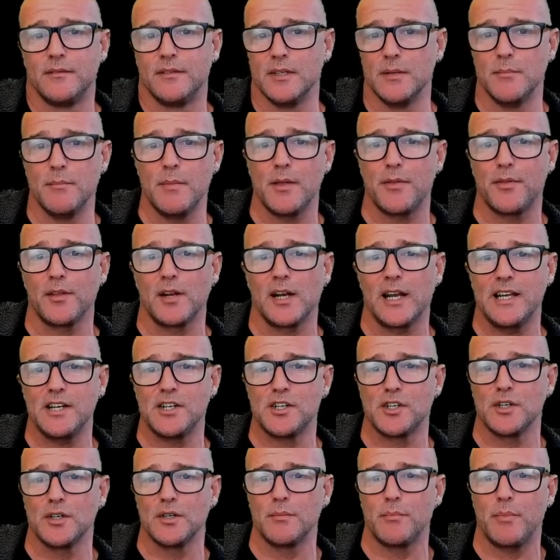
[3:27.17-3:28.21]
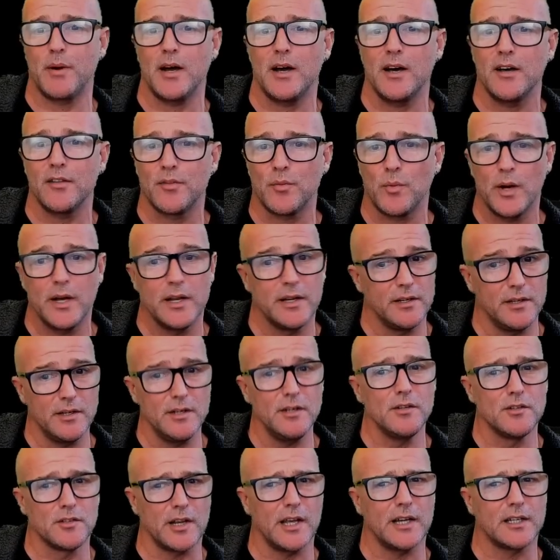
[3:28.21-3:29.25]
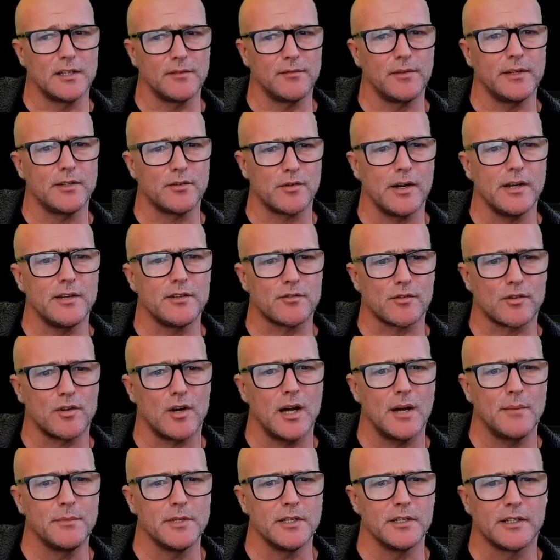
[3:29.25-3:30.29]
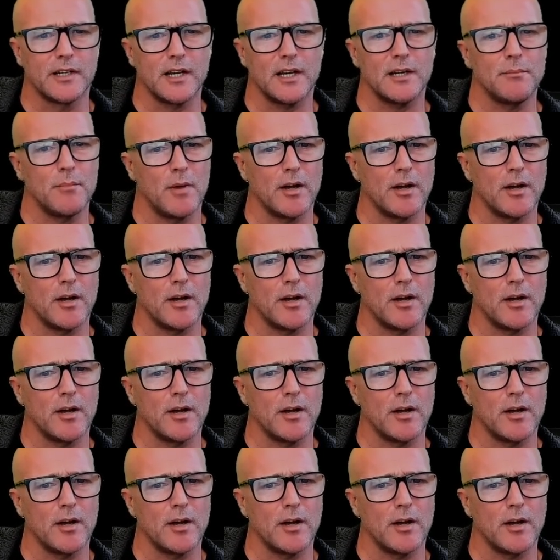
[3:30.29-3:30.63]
demethylation pathway is actively transcribed in gut